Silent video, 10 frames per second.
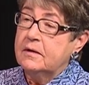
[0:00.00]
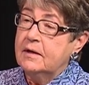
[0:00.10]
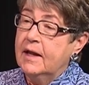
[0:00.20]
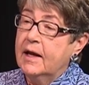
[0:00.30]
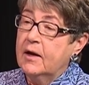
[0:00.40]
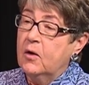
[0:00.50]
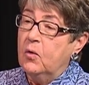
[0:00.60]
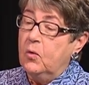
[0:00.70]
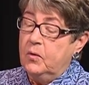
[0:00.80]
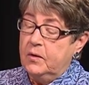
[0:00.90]
now,
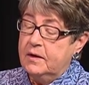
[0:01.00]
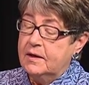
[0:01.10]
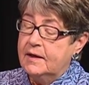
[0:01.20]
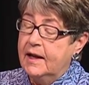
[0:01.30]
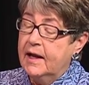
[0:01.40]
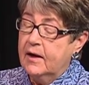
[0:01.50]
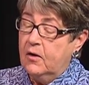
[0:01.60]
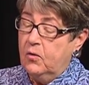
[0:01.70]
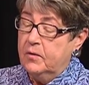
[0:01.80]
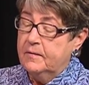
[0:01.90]

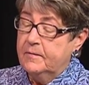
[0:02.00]
now.